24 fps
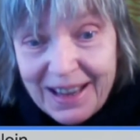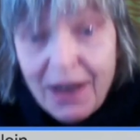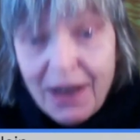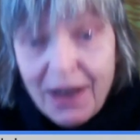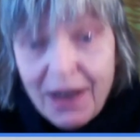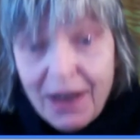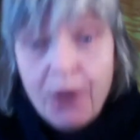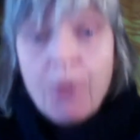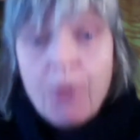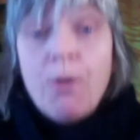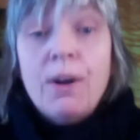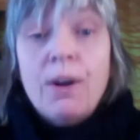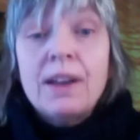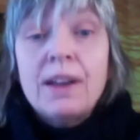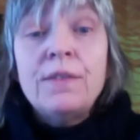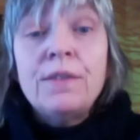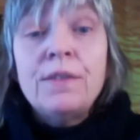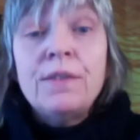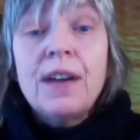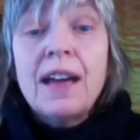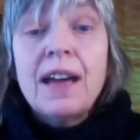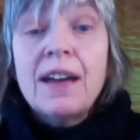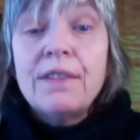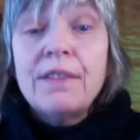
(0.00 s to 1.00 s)
Or if
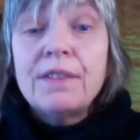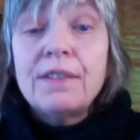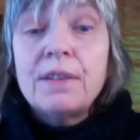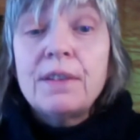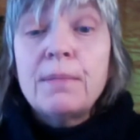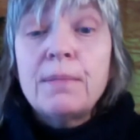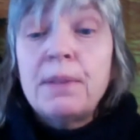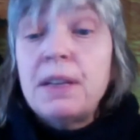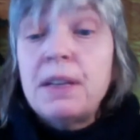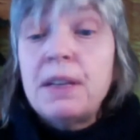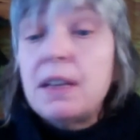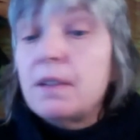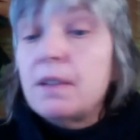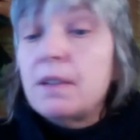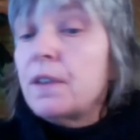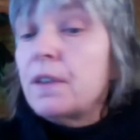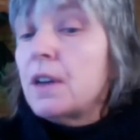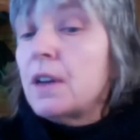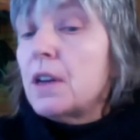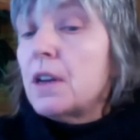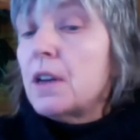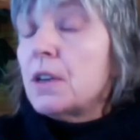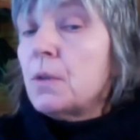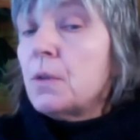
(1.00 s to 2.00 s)
you have the belief
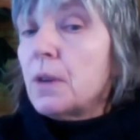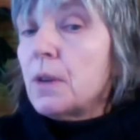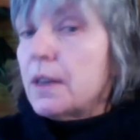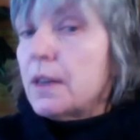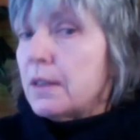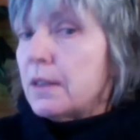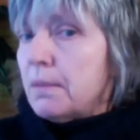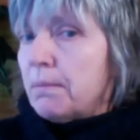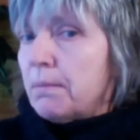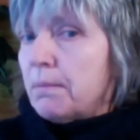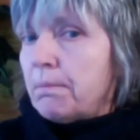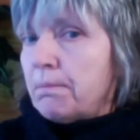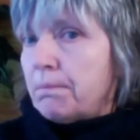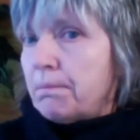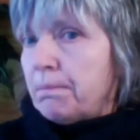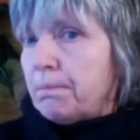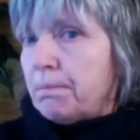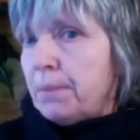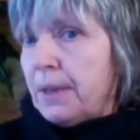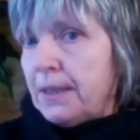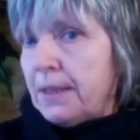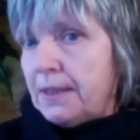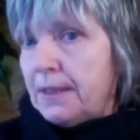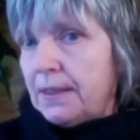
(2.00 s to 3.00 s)
you are the
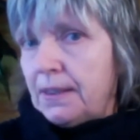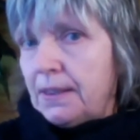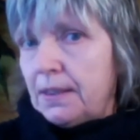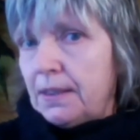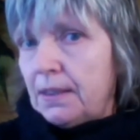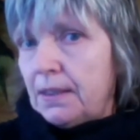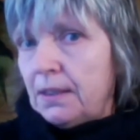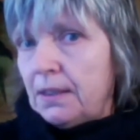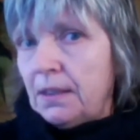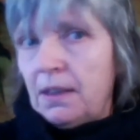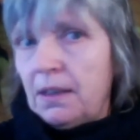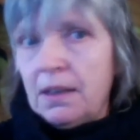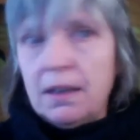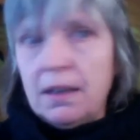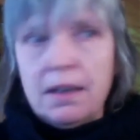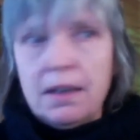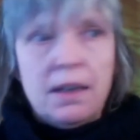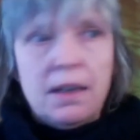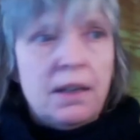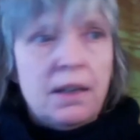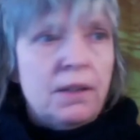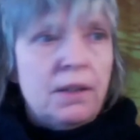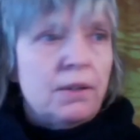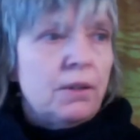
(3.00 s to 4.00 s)
best
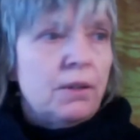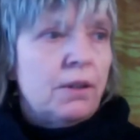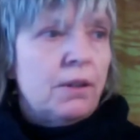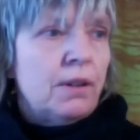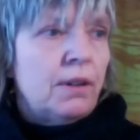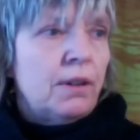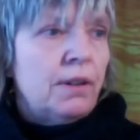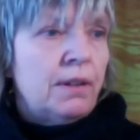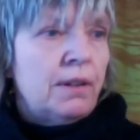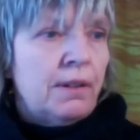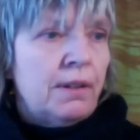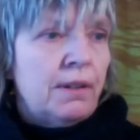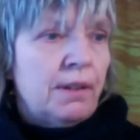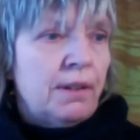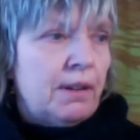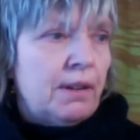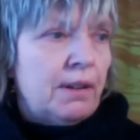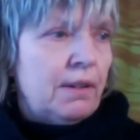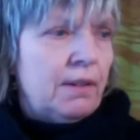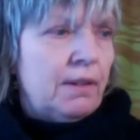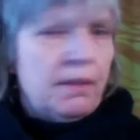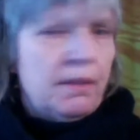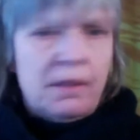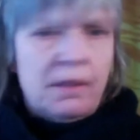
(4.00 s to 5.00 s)
in
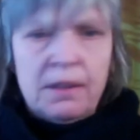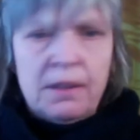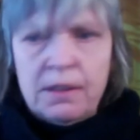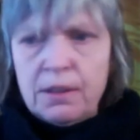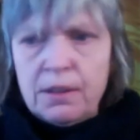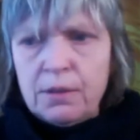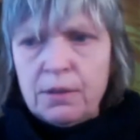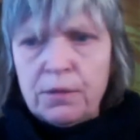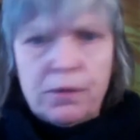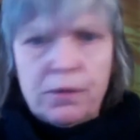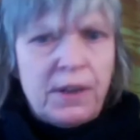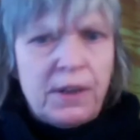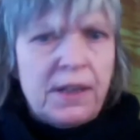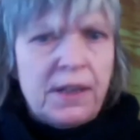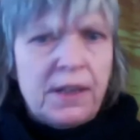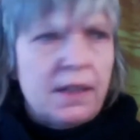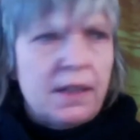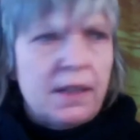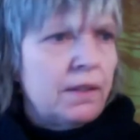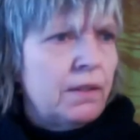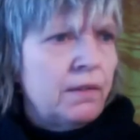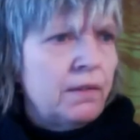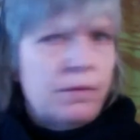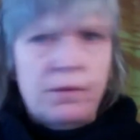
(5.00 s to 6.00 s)
your
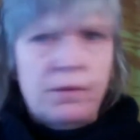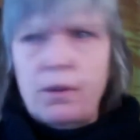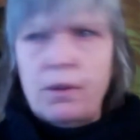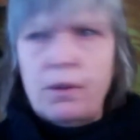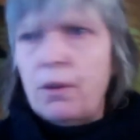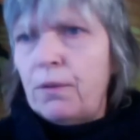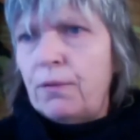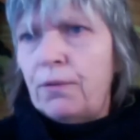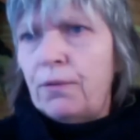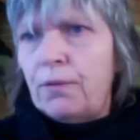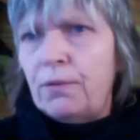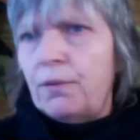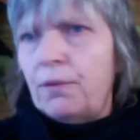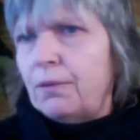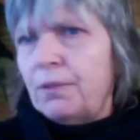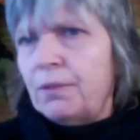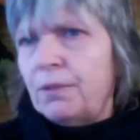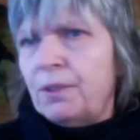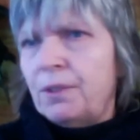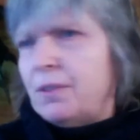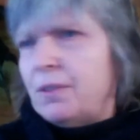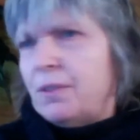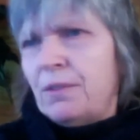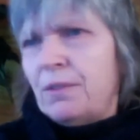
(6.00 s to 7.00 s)
field of,
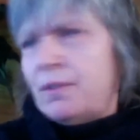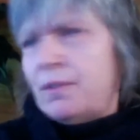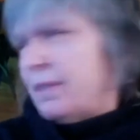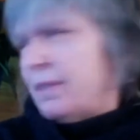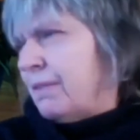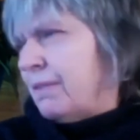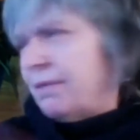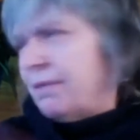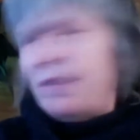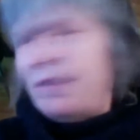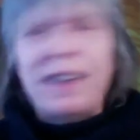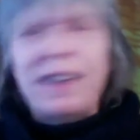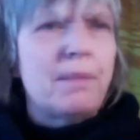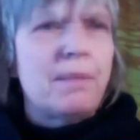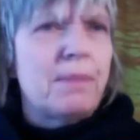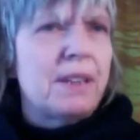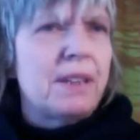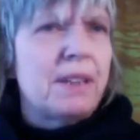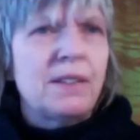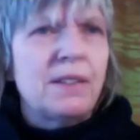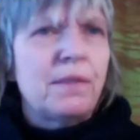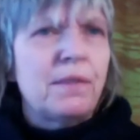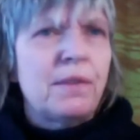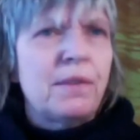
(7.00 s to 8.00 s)
you know, the very
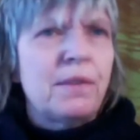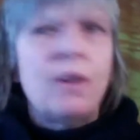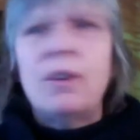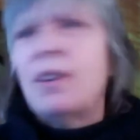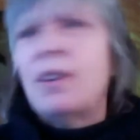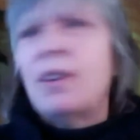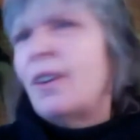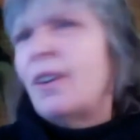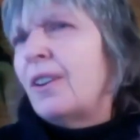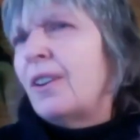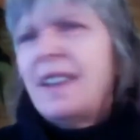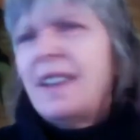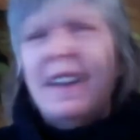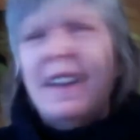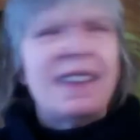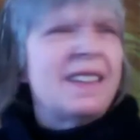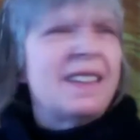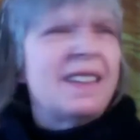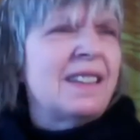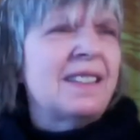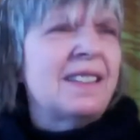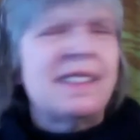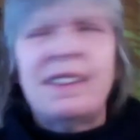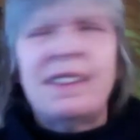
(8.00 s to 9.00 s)
best of all the
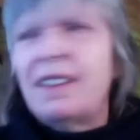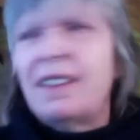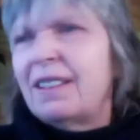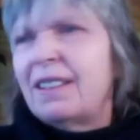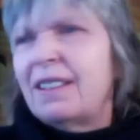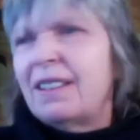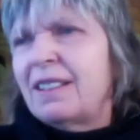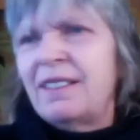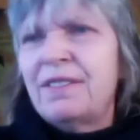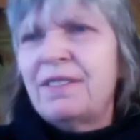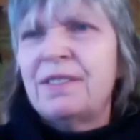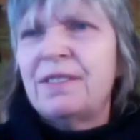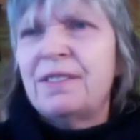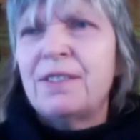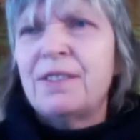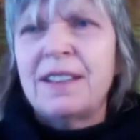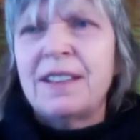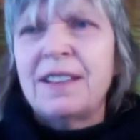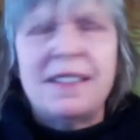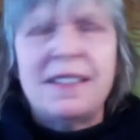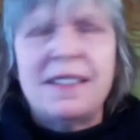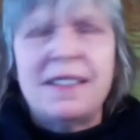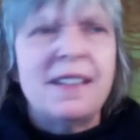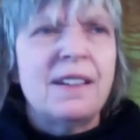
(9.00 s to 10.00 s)
others have no
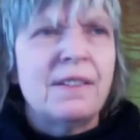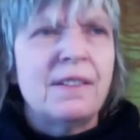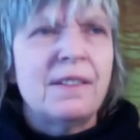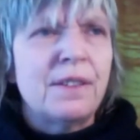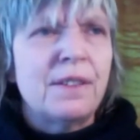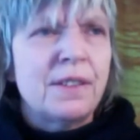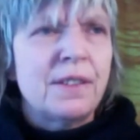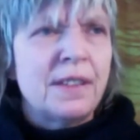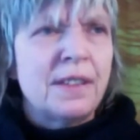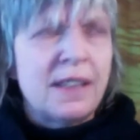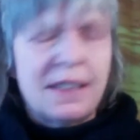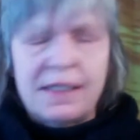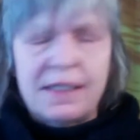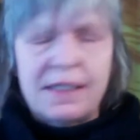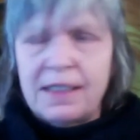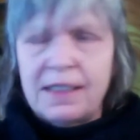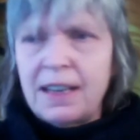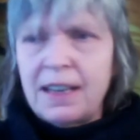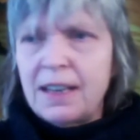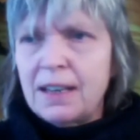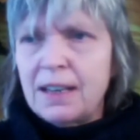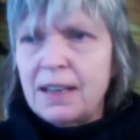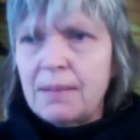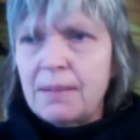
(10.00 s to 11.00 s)
idea of what they are
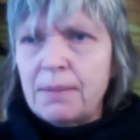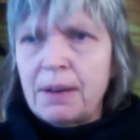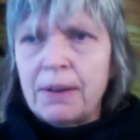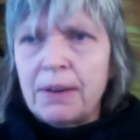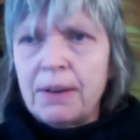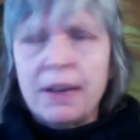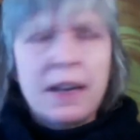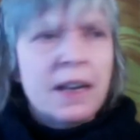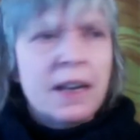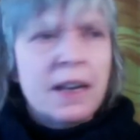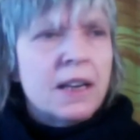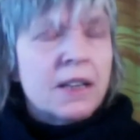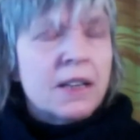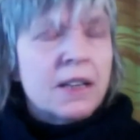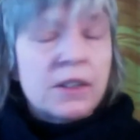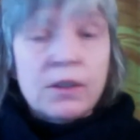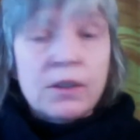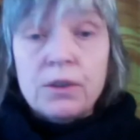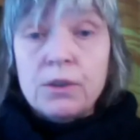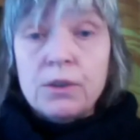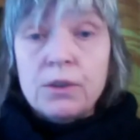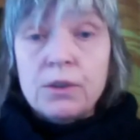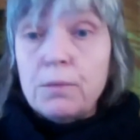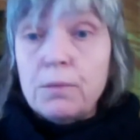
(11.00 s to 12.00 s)
saying about. So
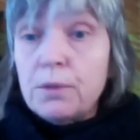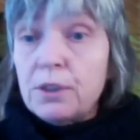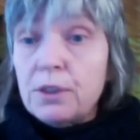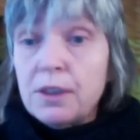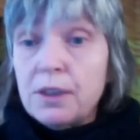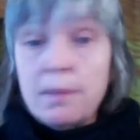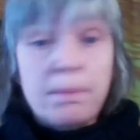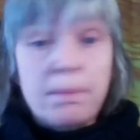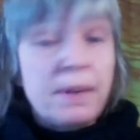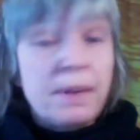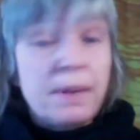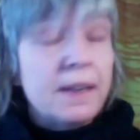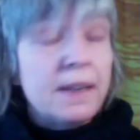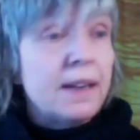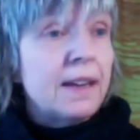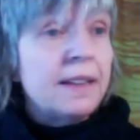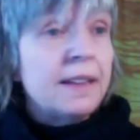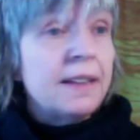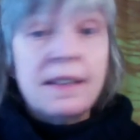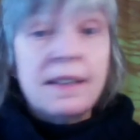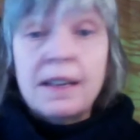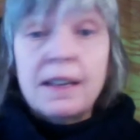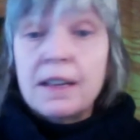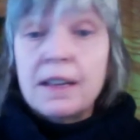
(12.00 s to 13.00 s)
you would appear in
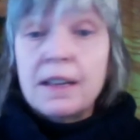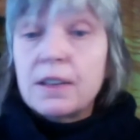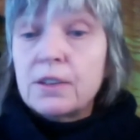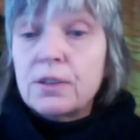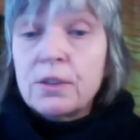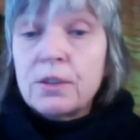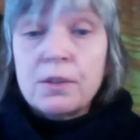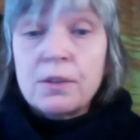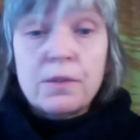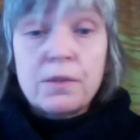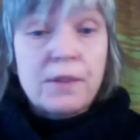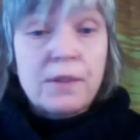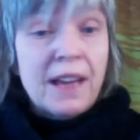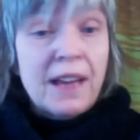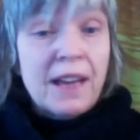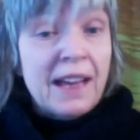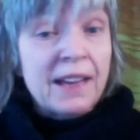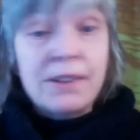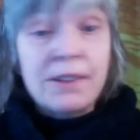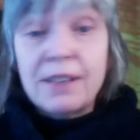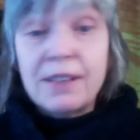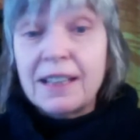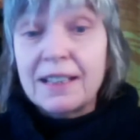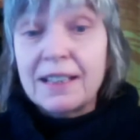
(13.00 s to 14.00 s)
a sort of
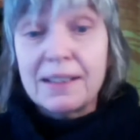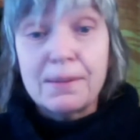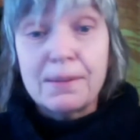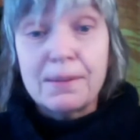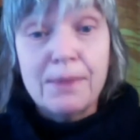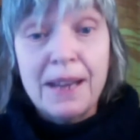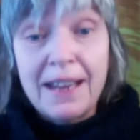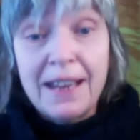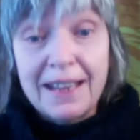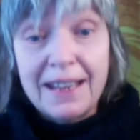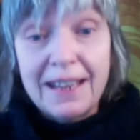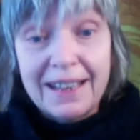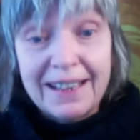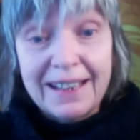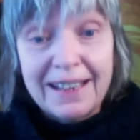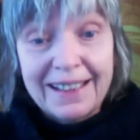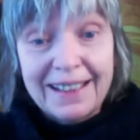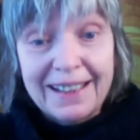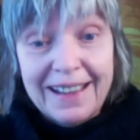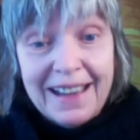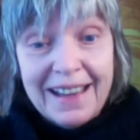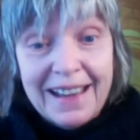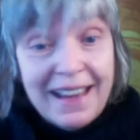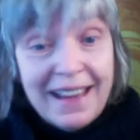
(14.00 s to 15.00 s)
arrogant way,
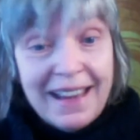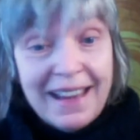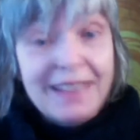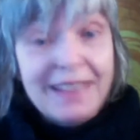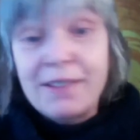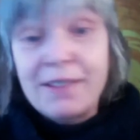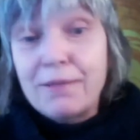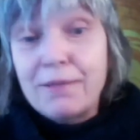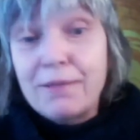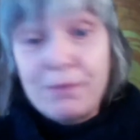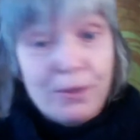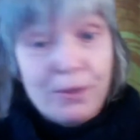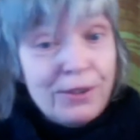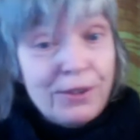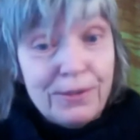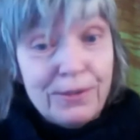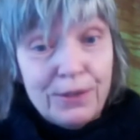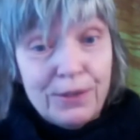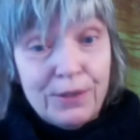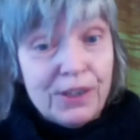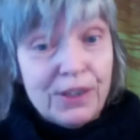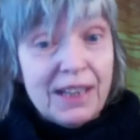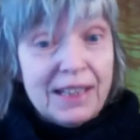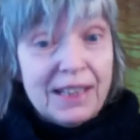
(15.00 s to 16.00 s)
and the voice
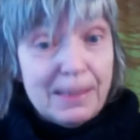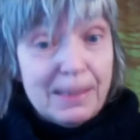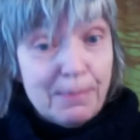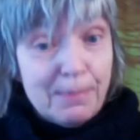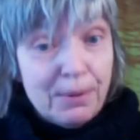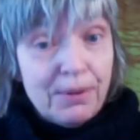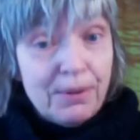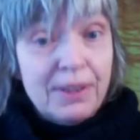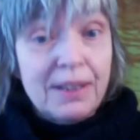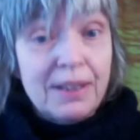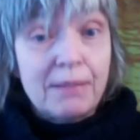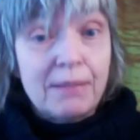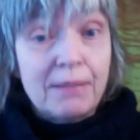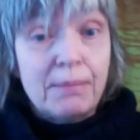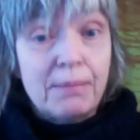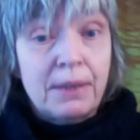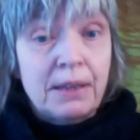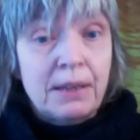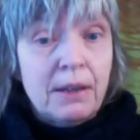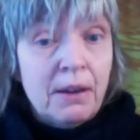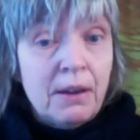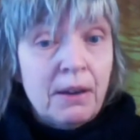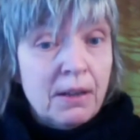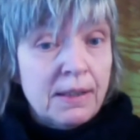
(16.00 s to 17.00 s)
would transport it
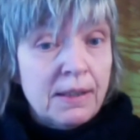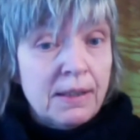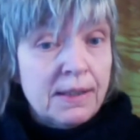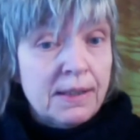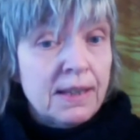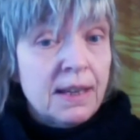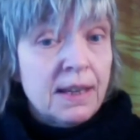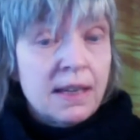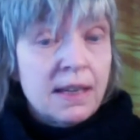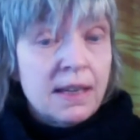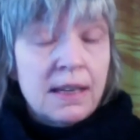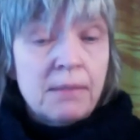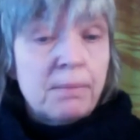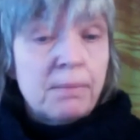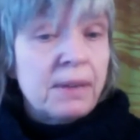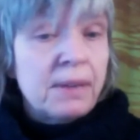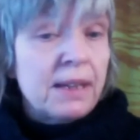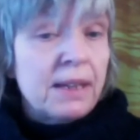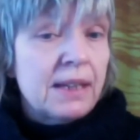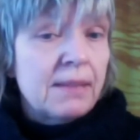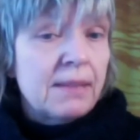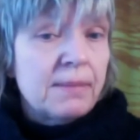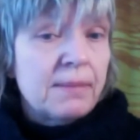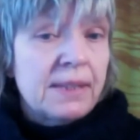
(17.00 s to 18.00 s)
because it
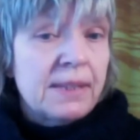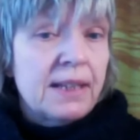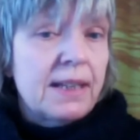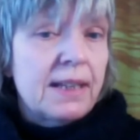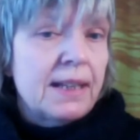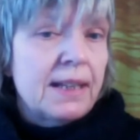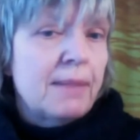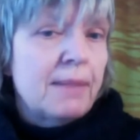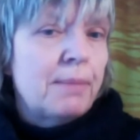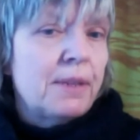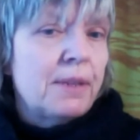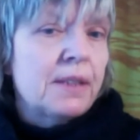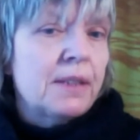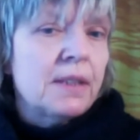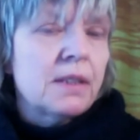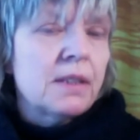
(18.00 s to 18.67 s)
becomes a little bit